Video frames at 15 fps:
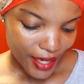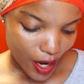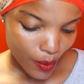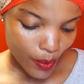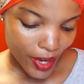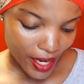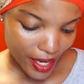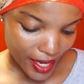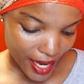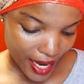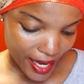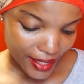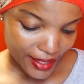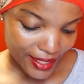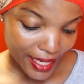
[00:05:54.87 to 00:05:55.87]
now we are
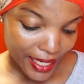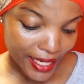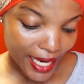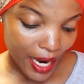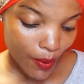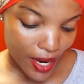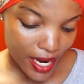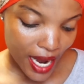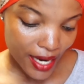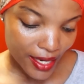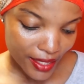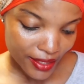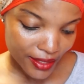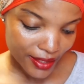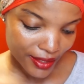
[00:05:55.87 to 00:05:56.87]
here telling our
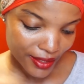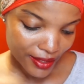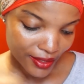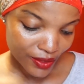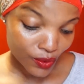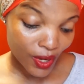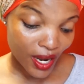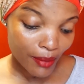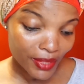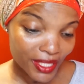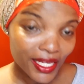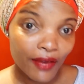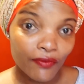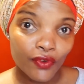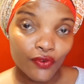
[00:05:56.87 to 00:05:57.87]
nannies to come
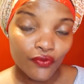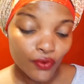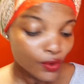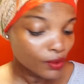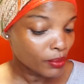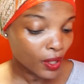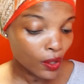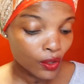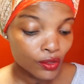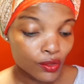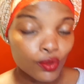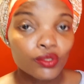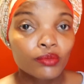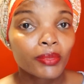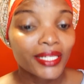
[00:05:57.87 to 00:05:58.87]
serve you food
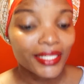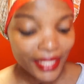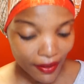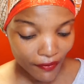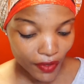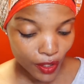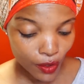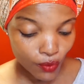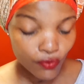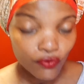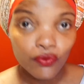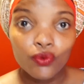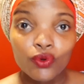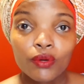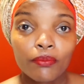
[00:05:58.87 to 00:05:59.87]
because who's been serving you
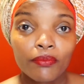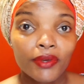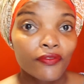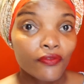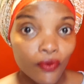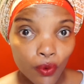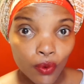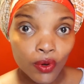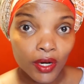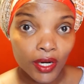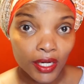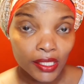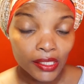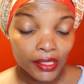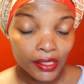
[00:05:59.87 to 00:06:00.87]
food
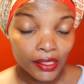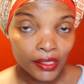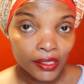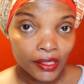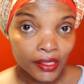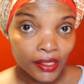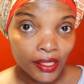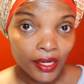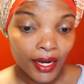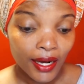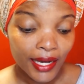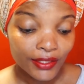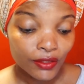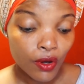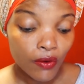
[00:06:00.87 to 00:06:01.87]
before
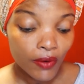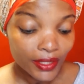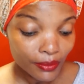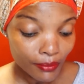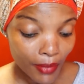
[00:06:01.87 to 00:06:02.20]
has congrats